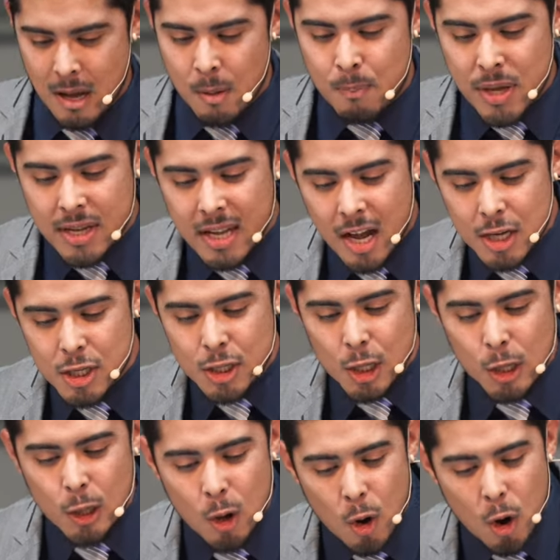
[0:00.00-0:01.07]
Because the
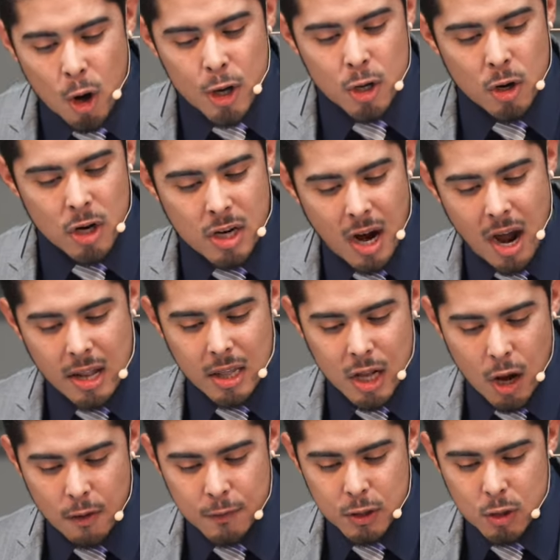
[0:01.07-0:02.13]
Lord your God
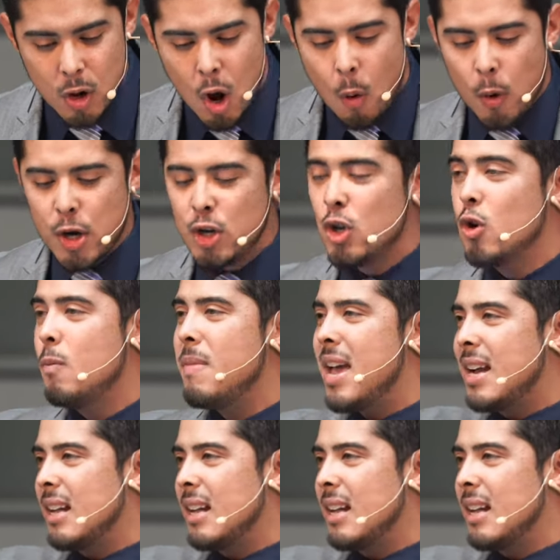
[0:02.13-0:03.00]
loved you. When you make